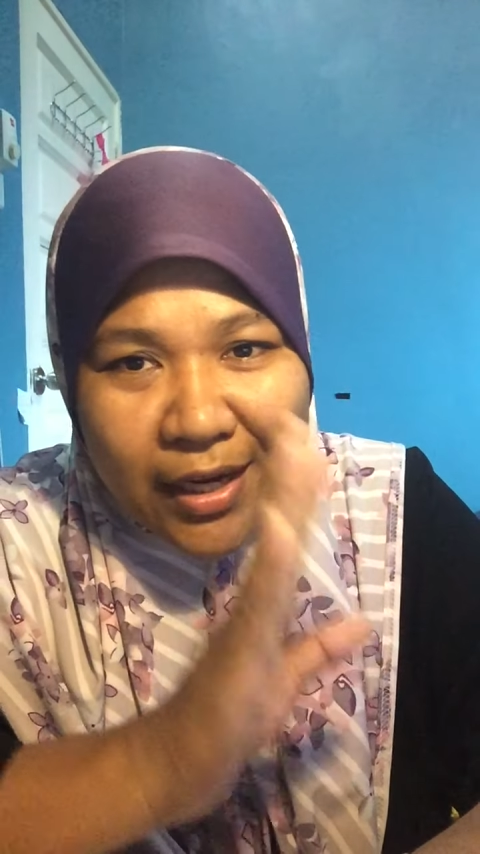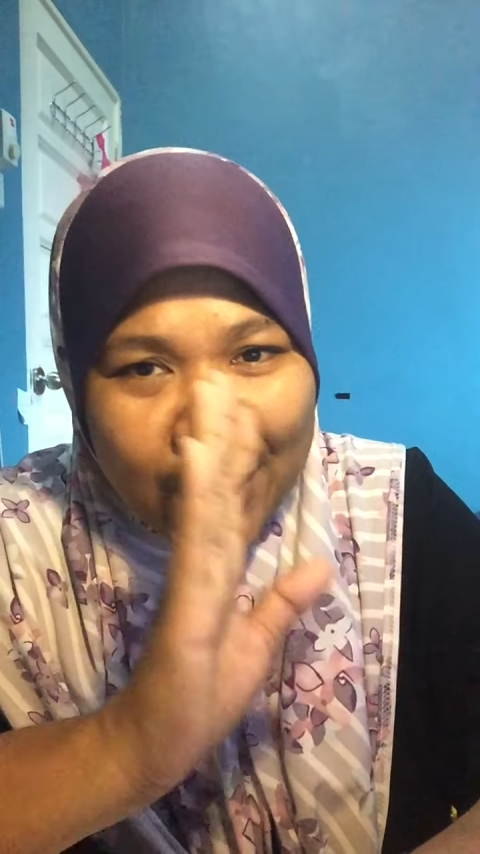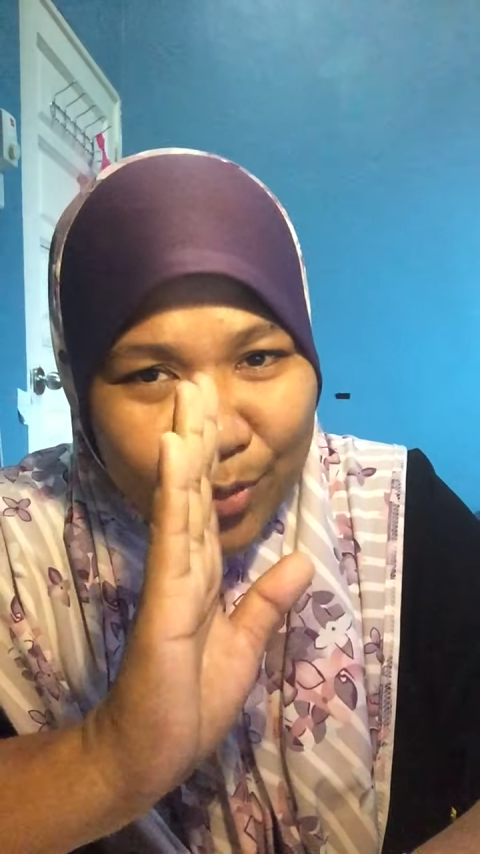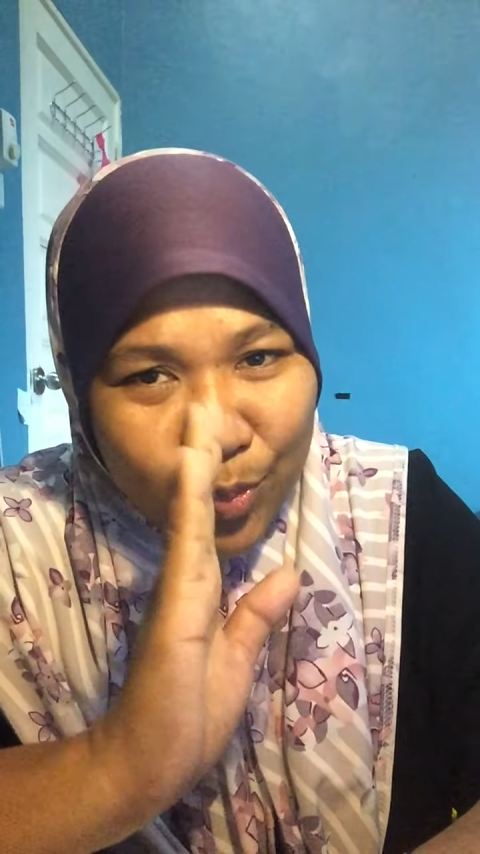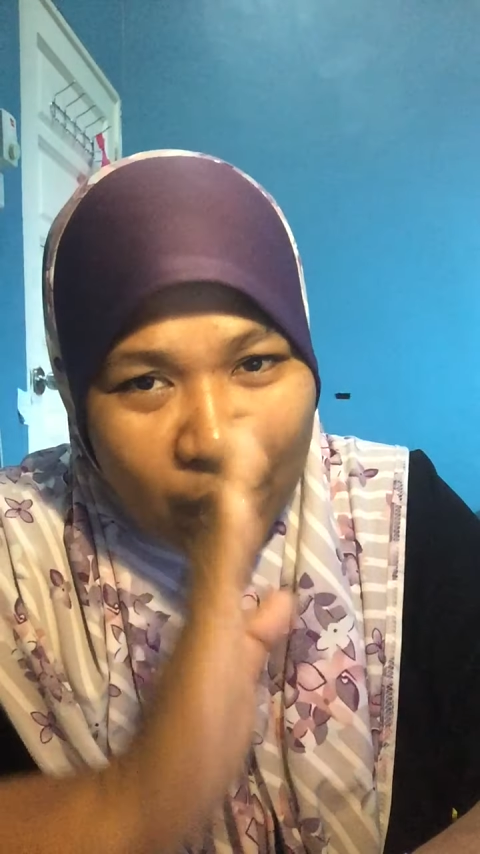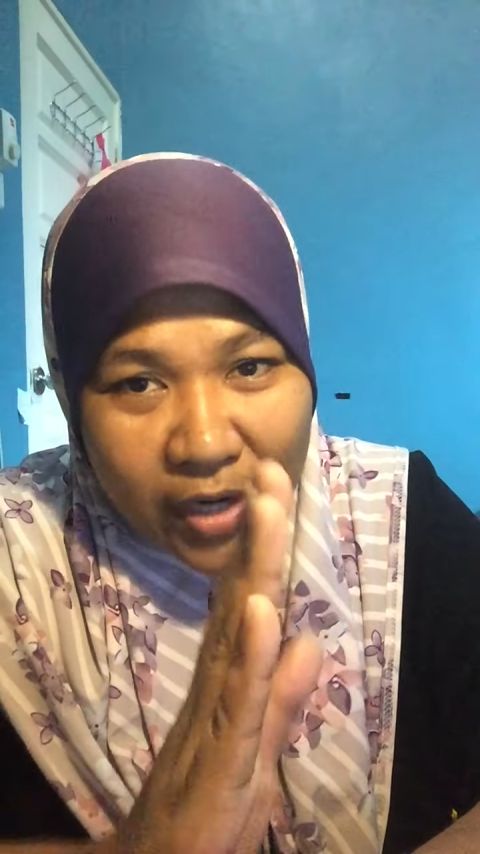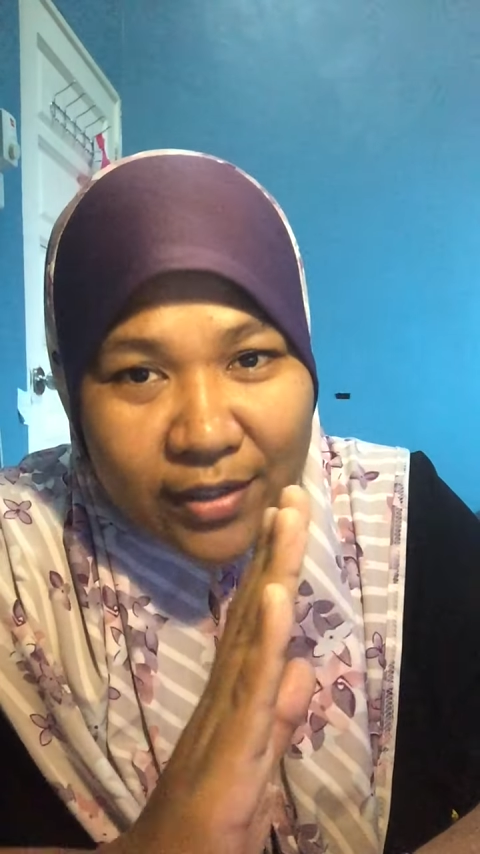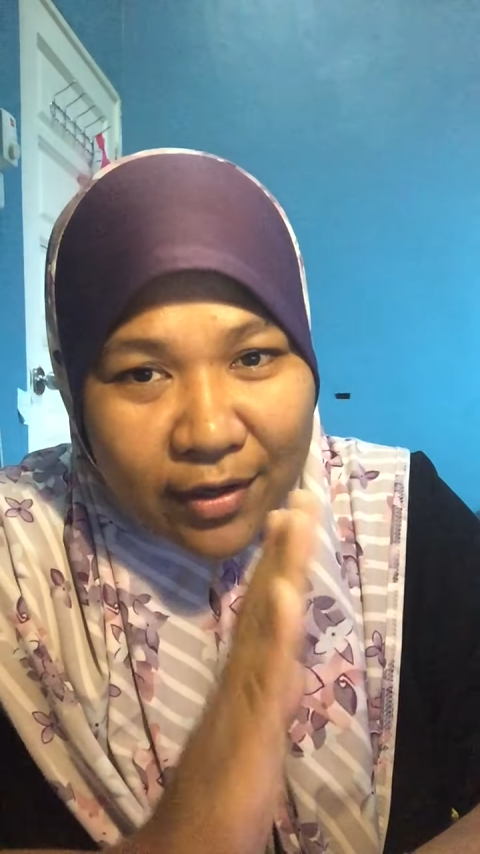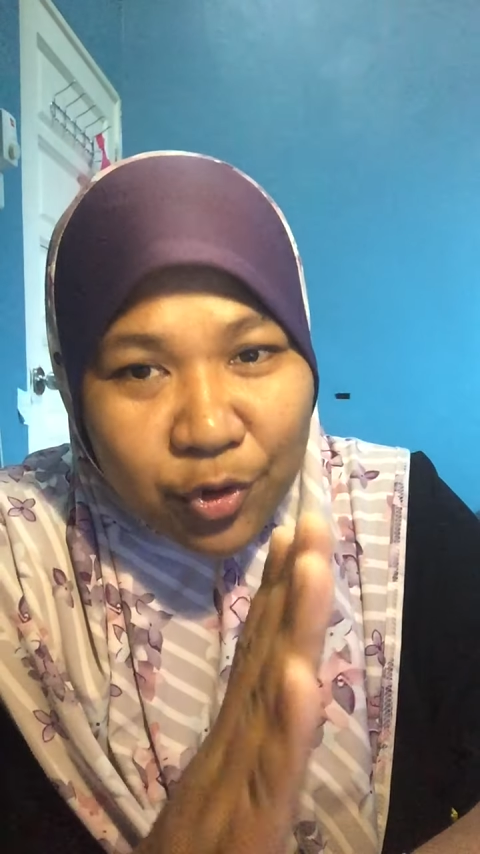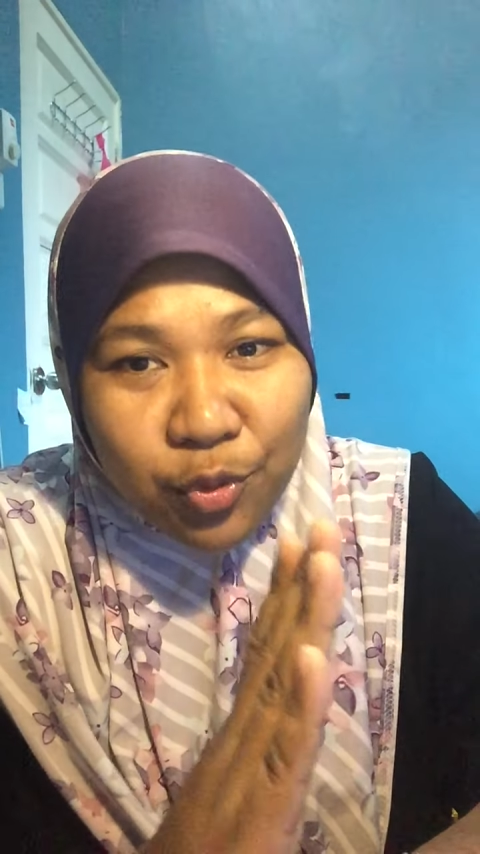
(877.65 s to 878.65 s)
in
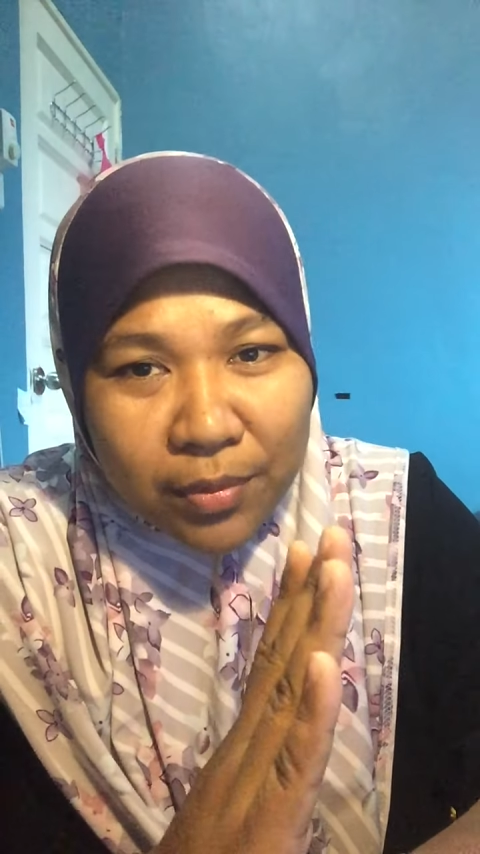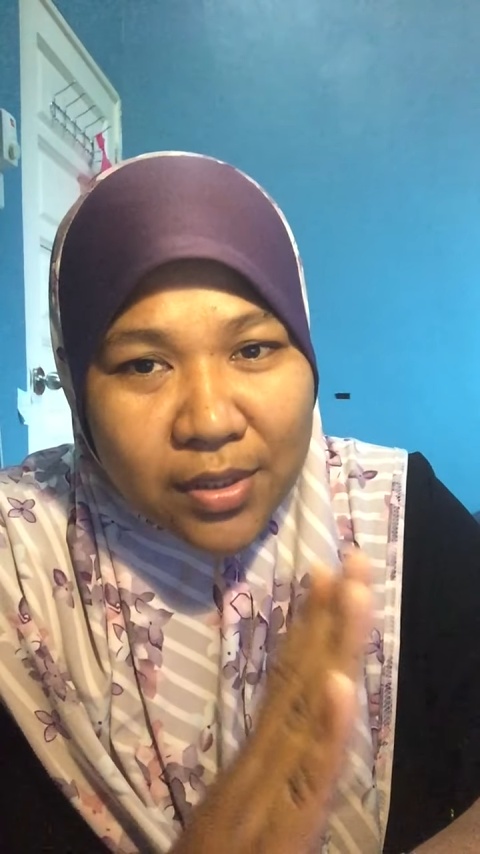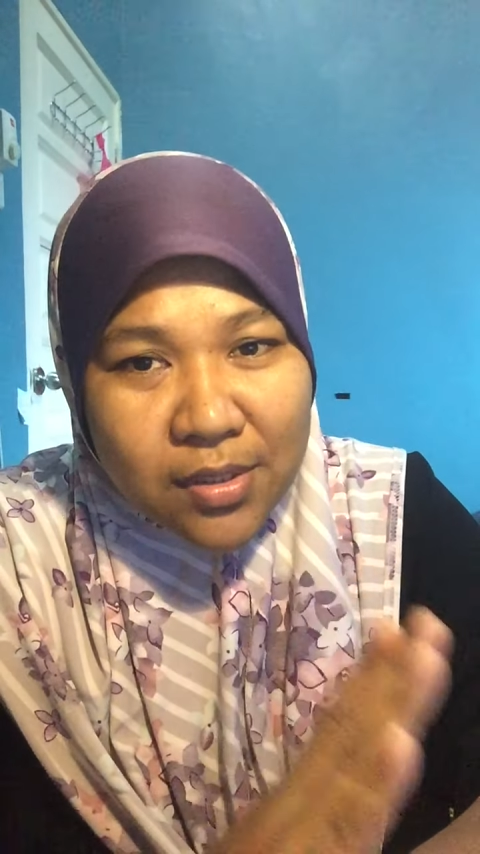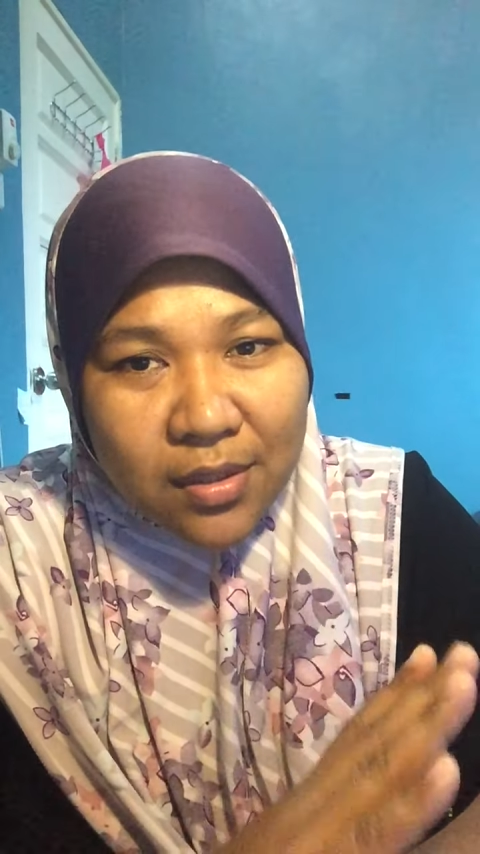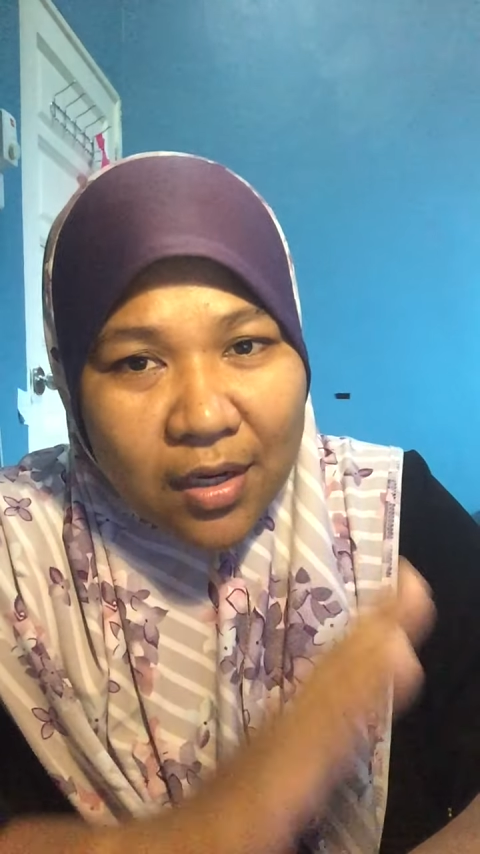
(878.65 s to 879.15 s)
one document.